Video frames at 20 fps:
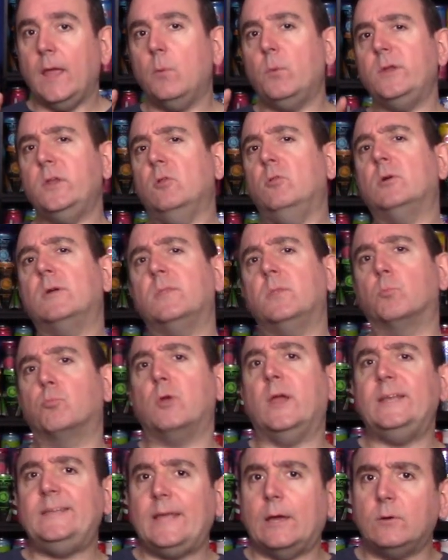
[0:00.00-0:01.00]
and when you look at the
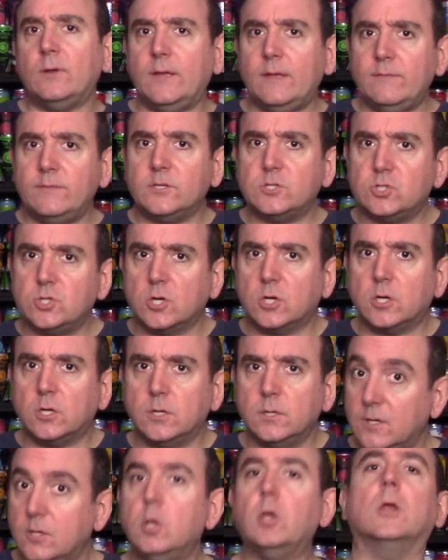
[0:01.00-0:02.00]
breakdown in the
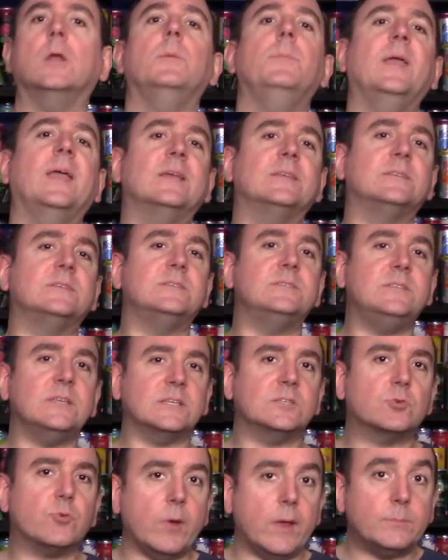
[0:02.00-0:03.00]
sugar, you're gonna be getting
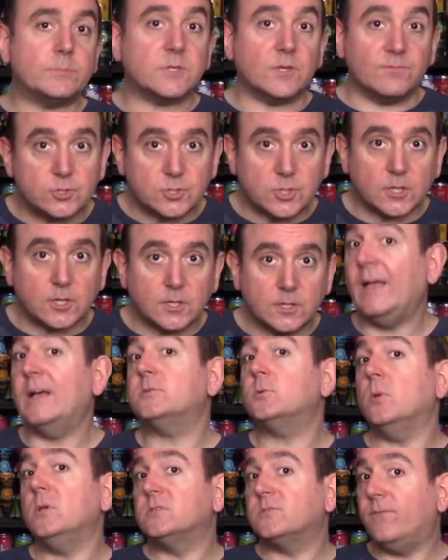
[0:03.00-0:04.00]
6 grams of sugar,
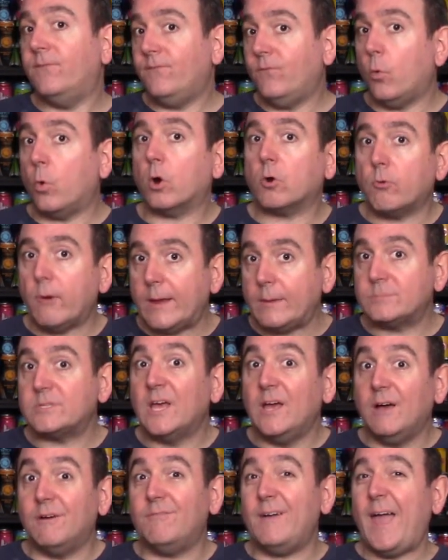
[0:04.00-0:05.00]
as well as 4 grams
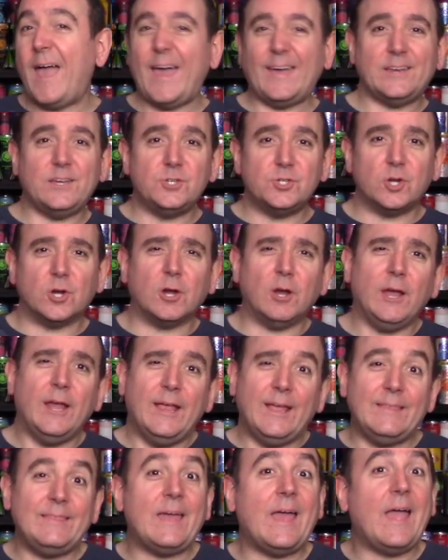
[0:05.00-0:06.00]
of added sugar,
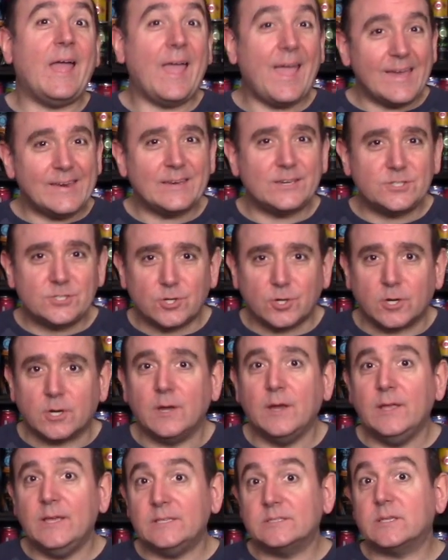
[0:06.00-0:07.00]
and that added
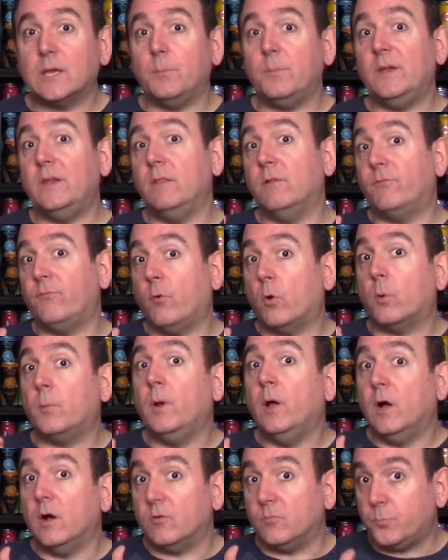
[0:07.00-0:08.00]
sugar is coming in the form
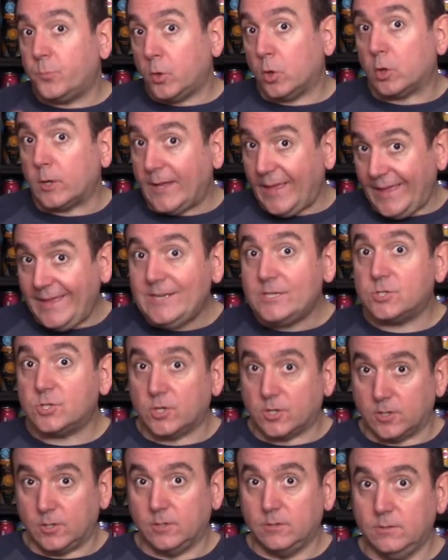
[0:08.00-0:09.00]
of pure cane
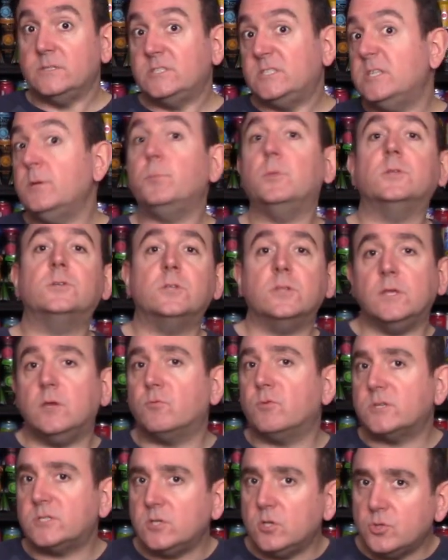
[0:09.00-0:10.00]
sugar. Similar to the
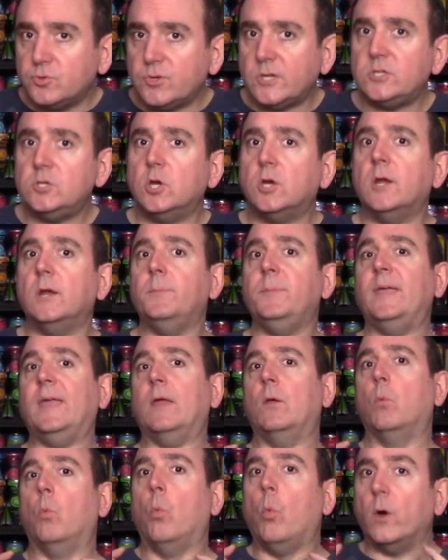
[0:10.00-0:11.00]
original drink, you're gonna be
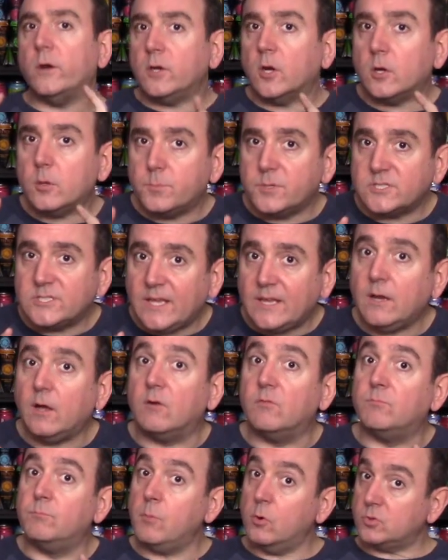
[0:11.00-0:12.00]
getting 100%
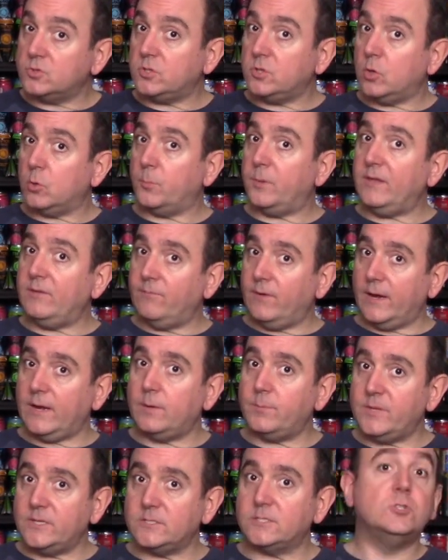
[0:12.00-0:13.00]
of most of your B
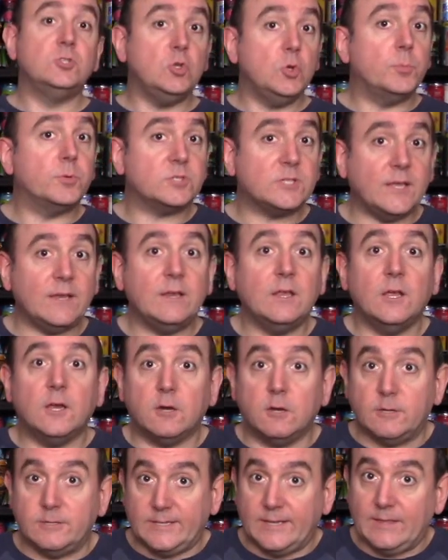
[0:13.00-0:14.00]
vitamins, 2% of
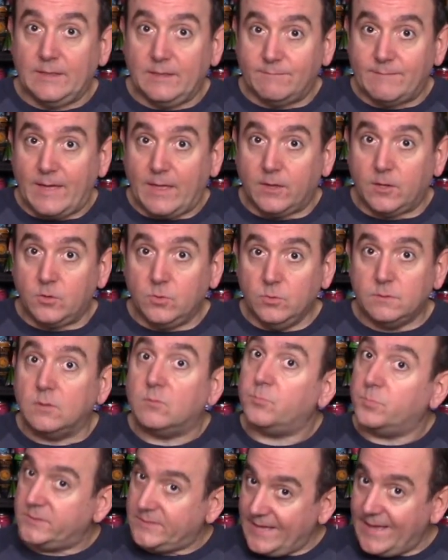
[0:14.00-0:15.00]
your daily value
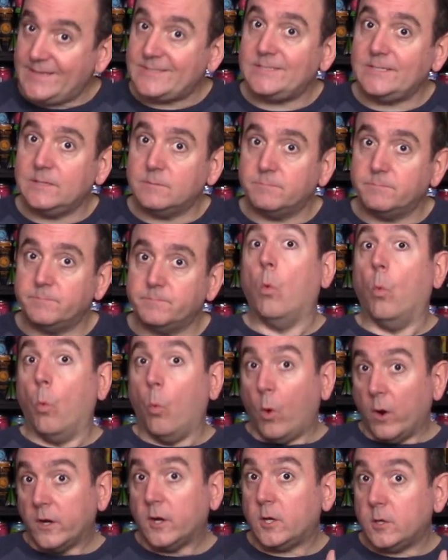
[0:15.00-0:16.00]
of potassium,
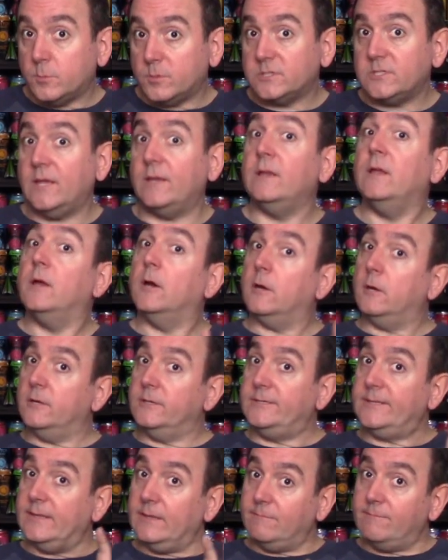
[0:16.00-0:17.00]
100% of your
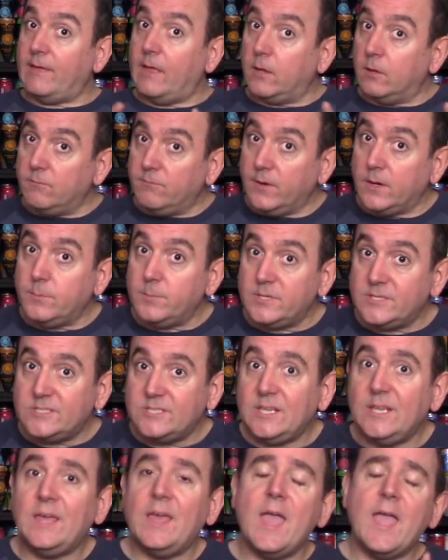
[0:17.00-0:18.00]
daily value of vitamin
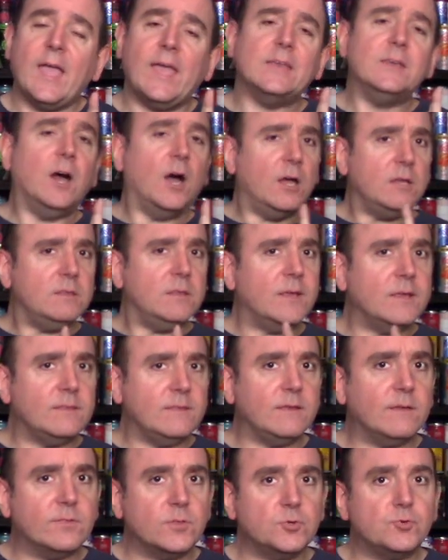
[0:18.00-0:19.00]
C, and unlike
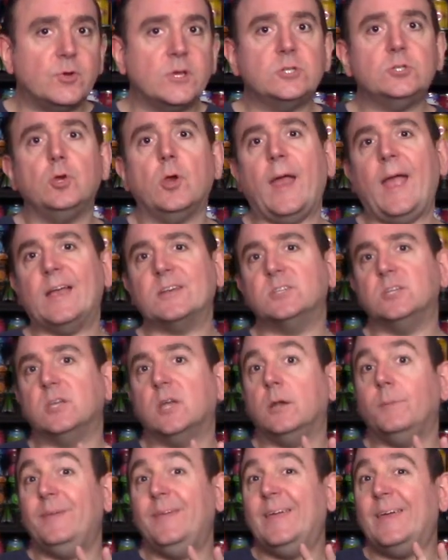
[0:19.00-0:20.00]
the other drinks, you're actually
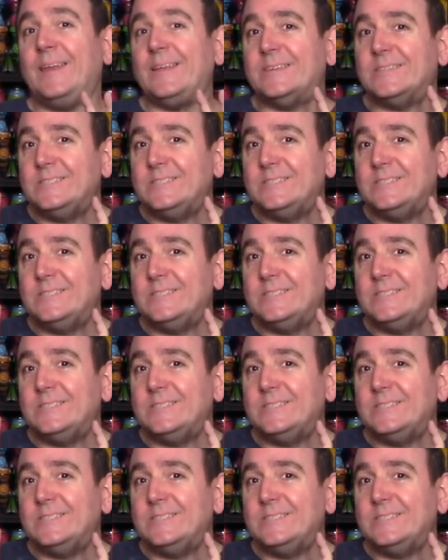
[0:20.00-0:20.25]
gonna be getting